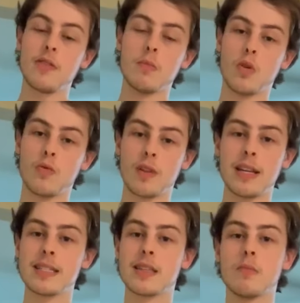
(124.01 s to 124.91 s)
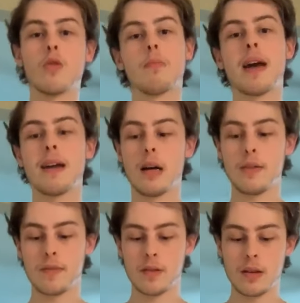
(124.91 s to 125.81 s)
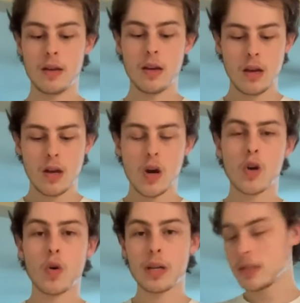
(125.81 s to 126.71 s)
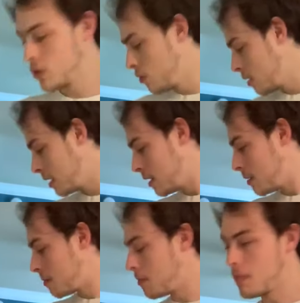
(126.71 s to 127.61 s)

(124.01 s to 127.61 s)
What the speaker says: The more risk, the more payoff. According to the